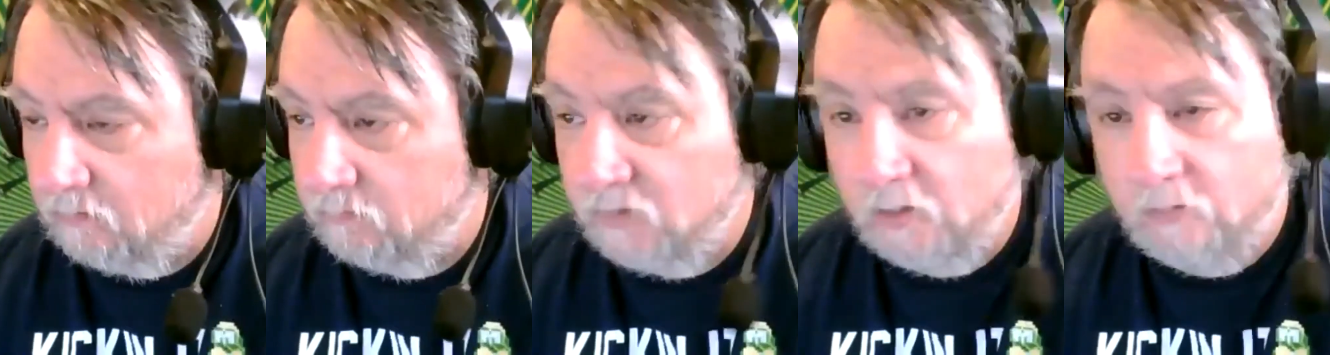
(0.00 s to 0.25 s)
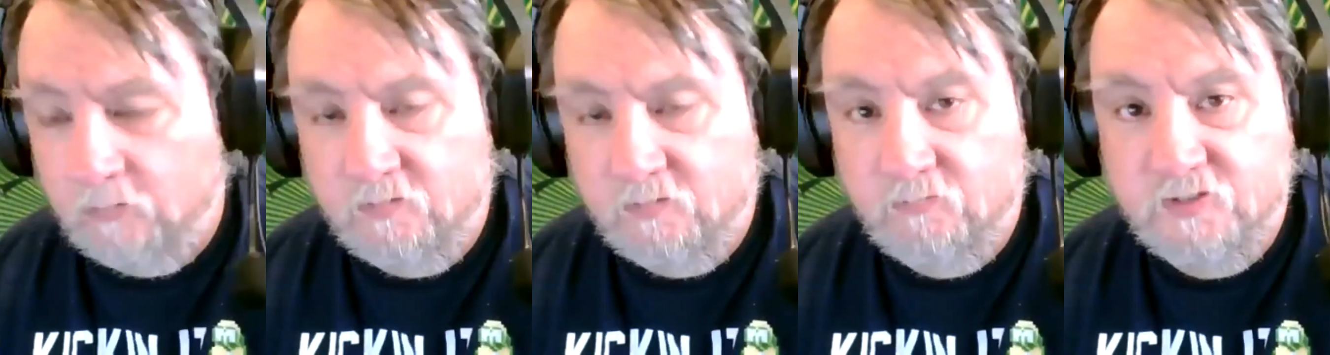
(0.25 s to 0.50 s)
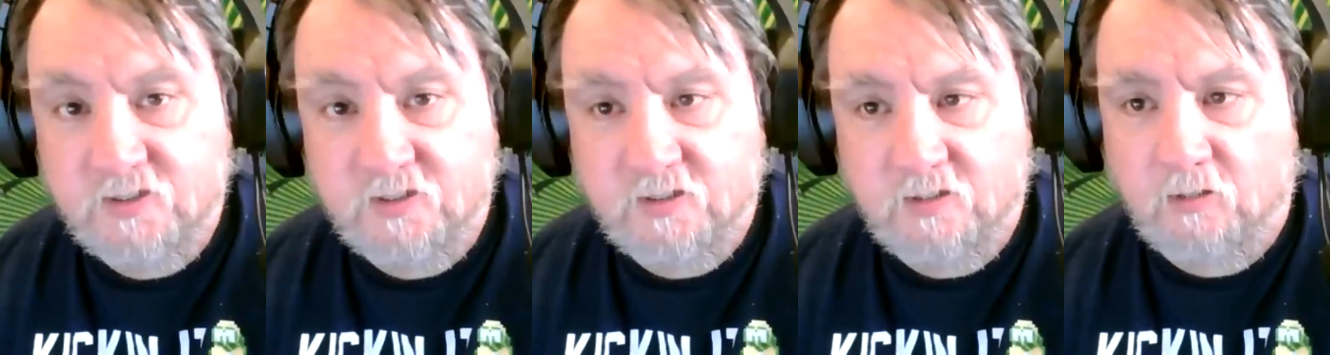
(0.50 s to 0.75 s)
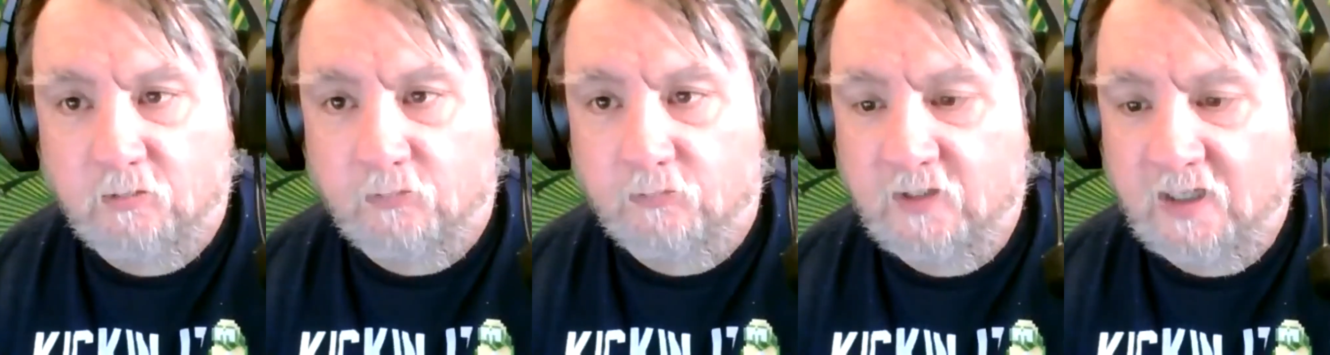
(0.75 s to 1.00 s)
No, it was an
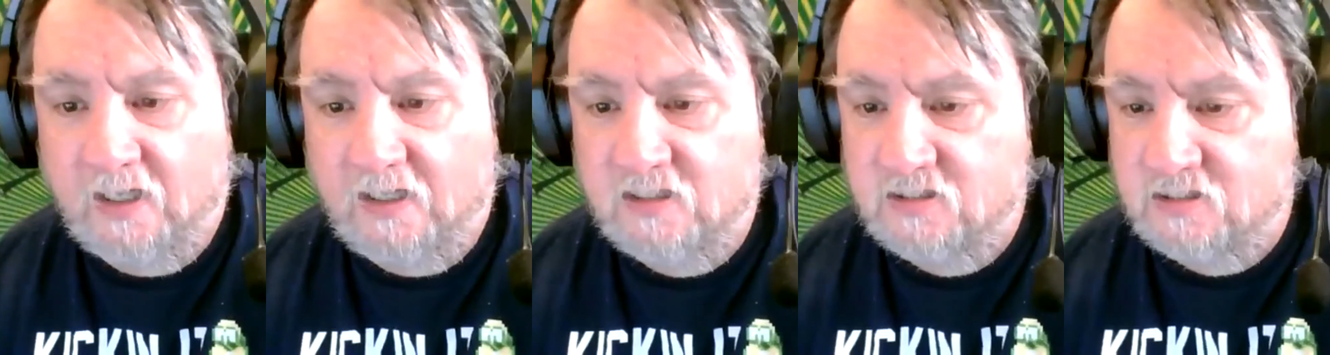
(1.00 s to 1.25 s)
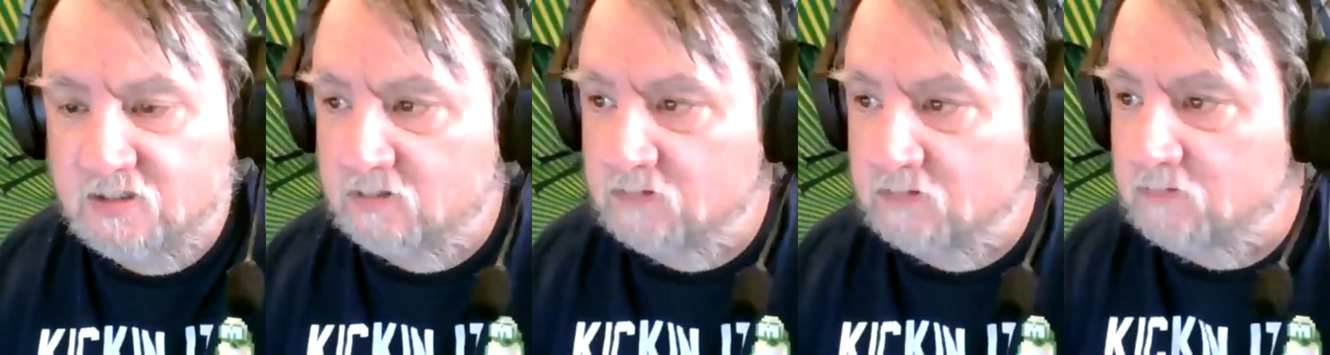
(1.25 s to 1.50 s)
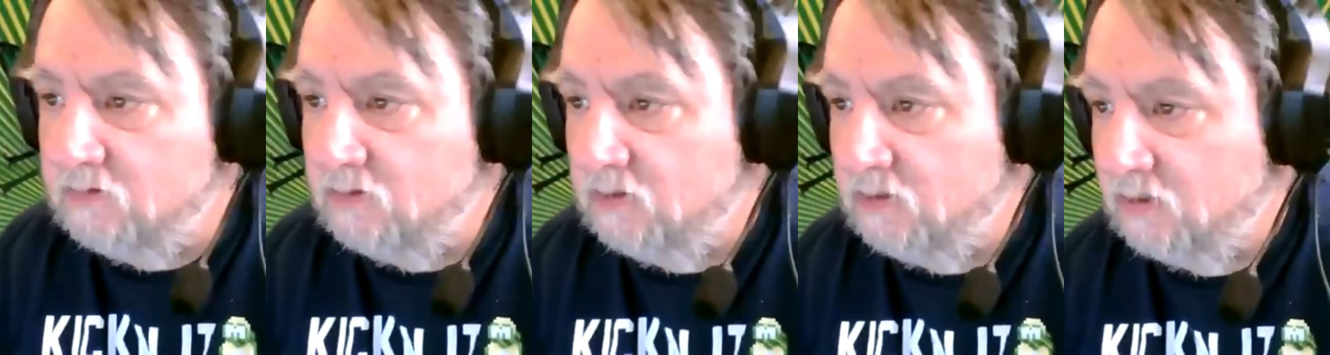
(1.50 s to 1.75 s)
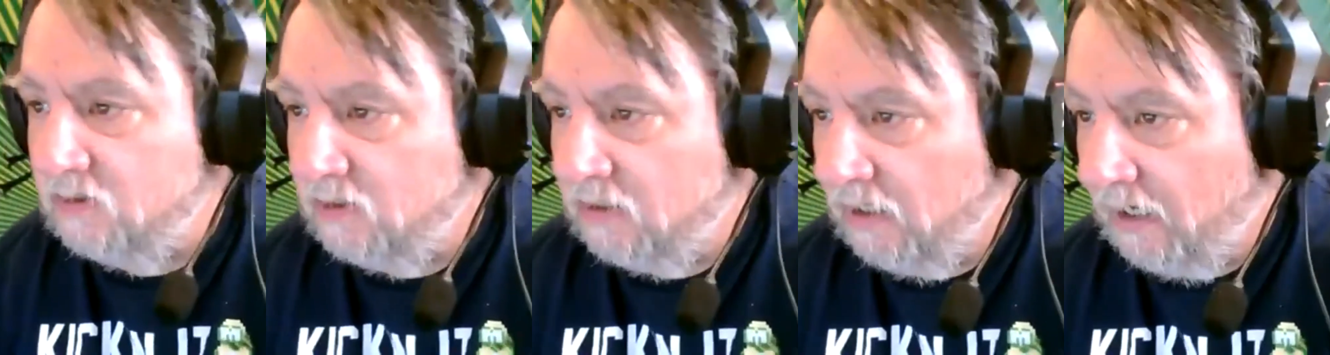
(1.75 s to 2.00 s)
old ASU,
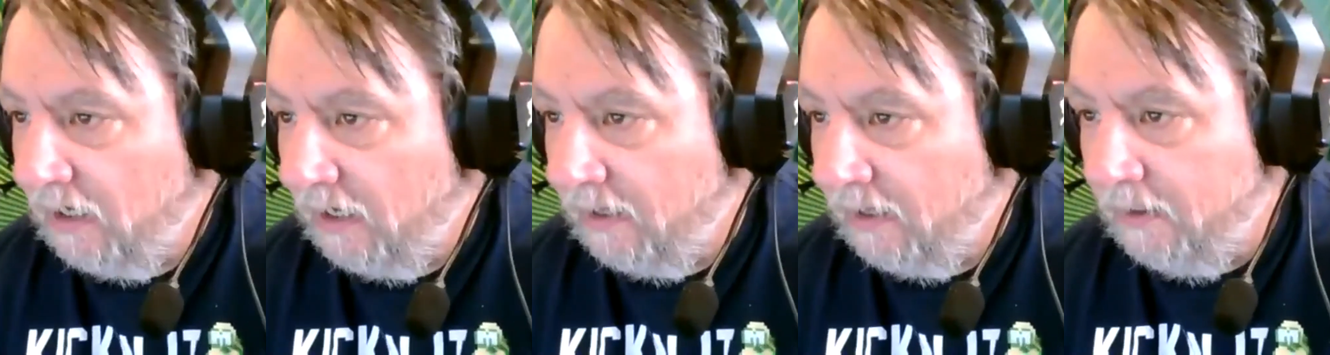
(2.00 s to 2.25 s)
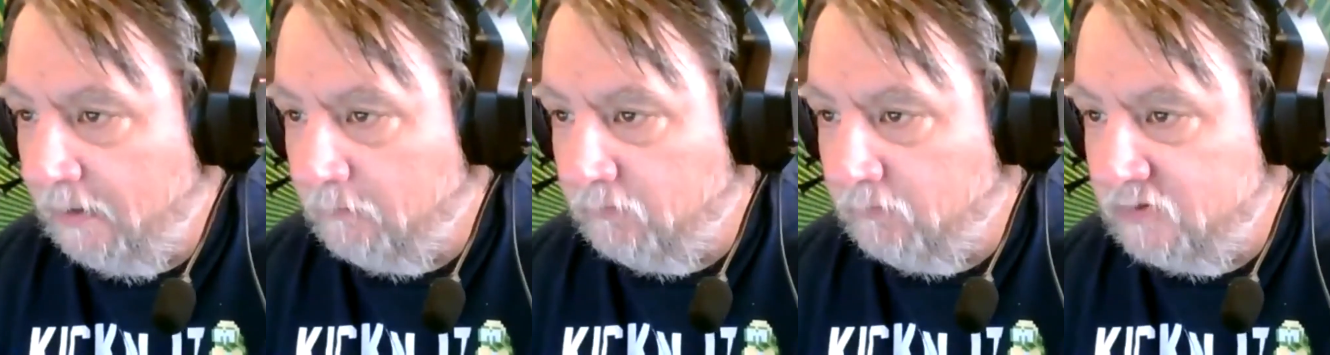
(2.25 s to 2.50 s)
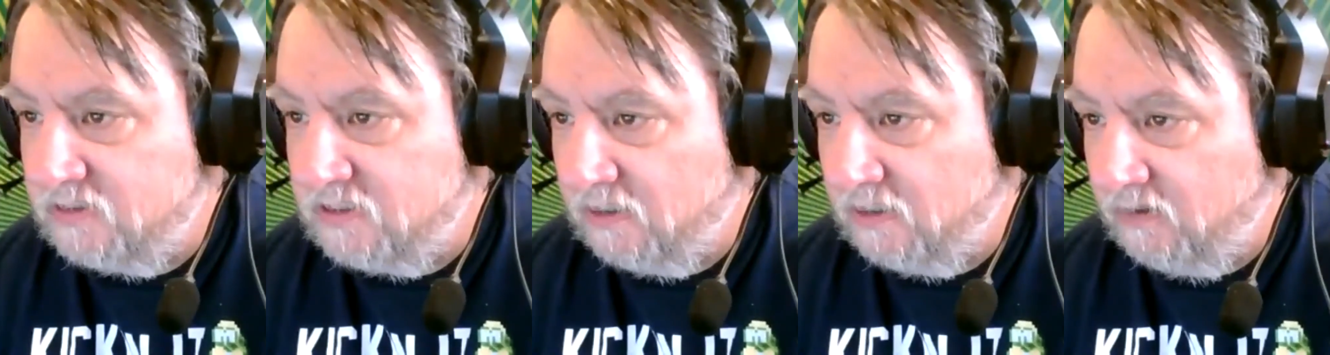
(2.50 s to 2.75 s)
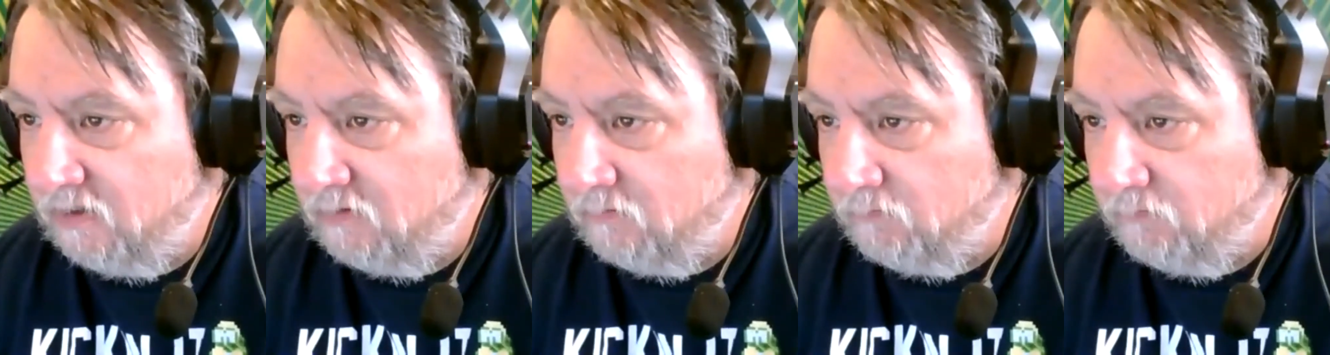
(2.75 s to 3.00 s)
and it would tell
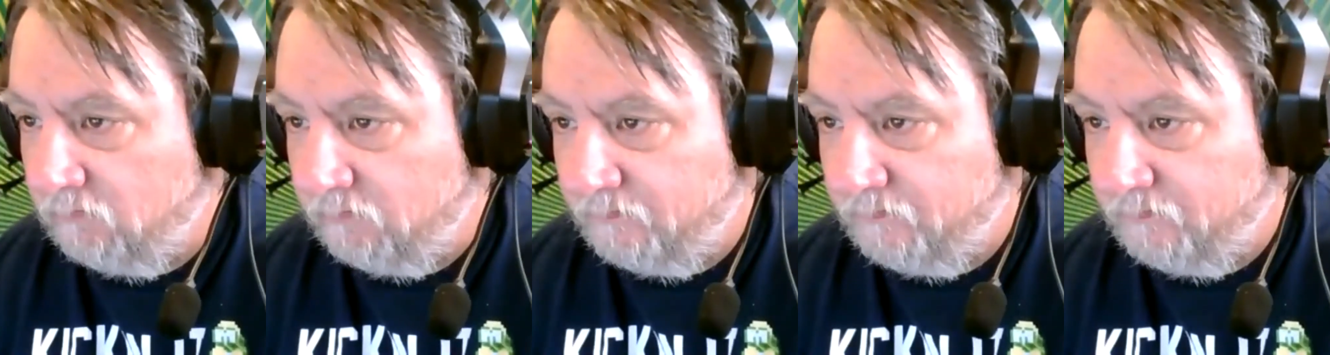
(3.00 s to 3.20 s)
you